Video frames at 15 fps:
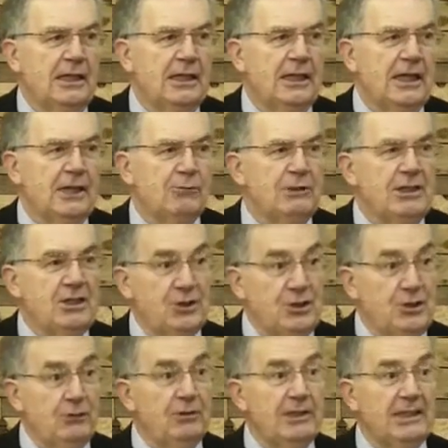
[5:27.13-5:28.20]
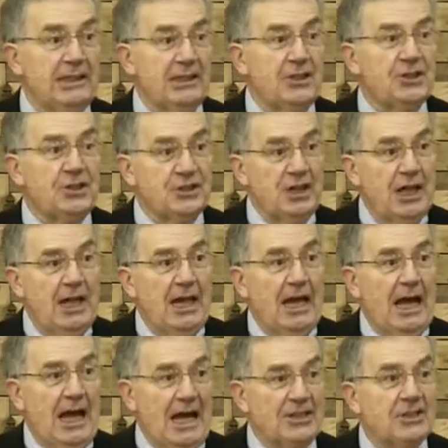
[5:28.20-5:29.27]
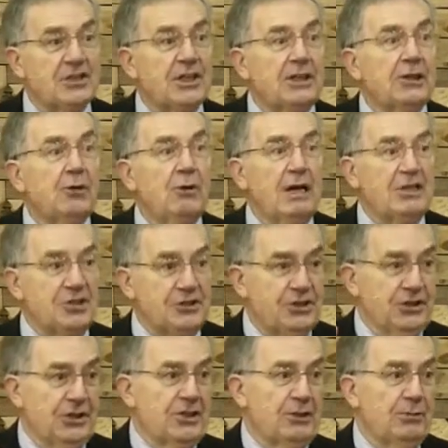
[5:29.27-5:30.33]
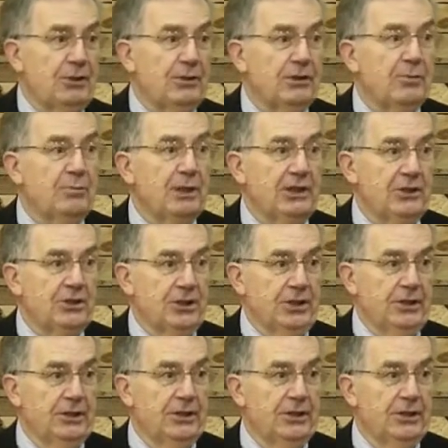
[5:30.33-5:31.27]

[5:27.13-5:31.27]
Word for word: And what he's doing is asking questions about the picture.